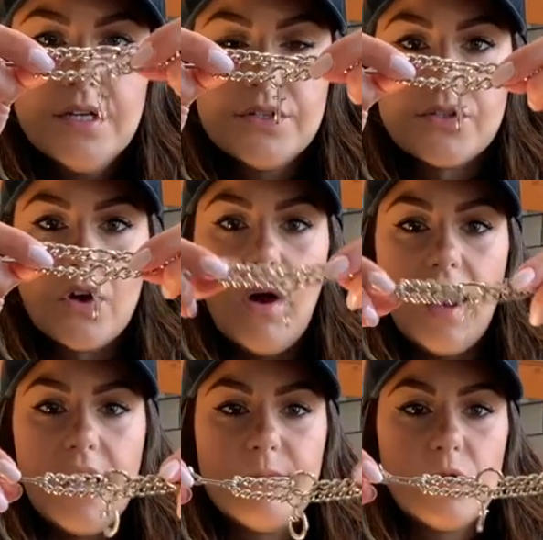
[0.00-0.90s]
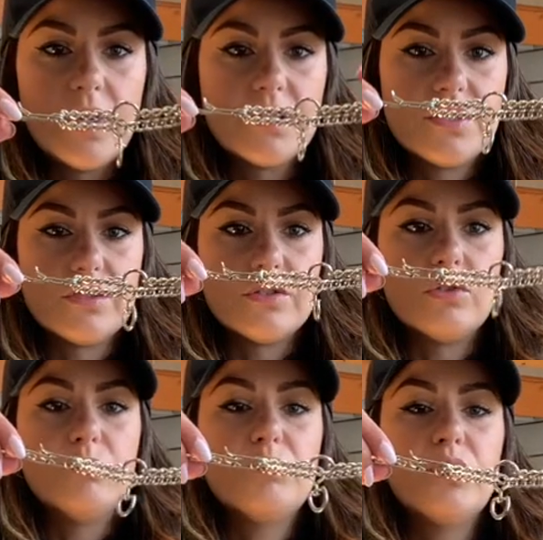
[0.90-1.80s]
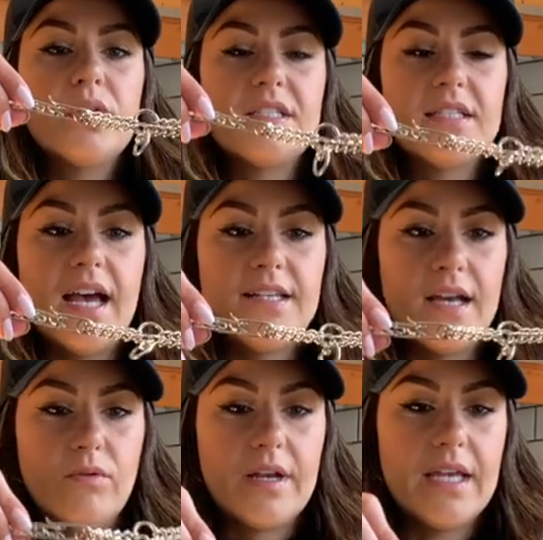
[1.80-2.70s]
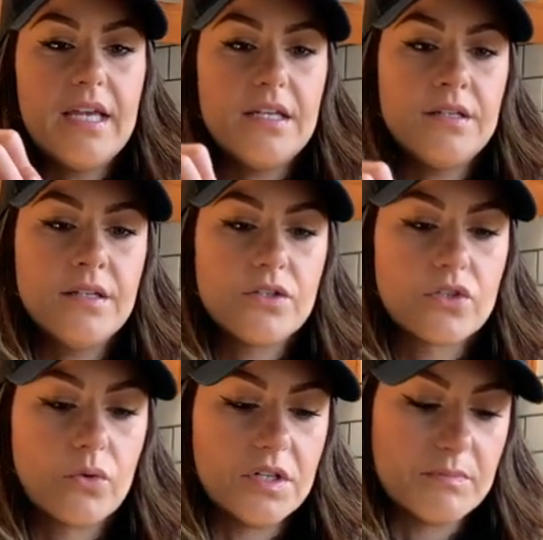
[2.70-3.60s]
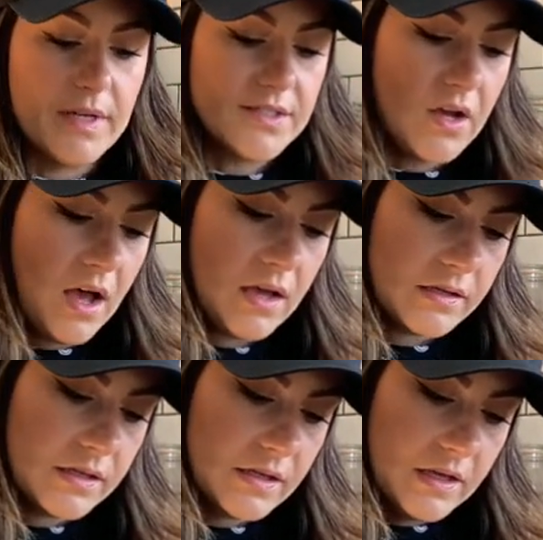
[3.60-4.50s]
So I'm going to put that dead ring in towards my dog